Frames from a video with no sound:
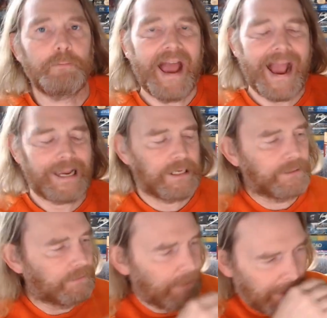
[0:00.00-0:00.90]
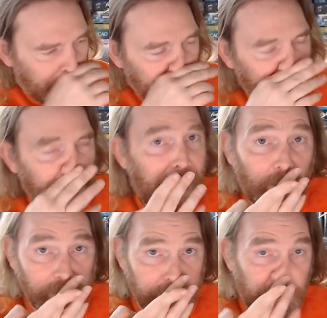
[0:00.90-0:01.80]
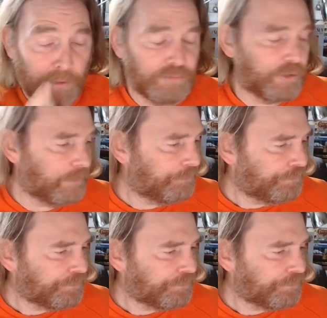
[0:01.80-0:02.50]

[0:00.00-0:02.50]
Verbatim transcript: pack. That was a mouthful.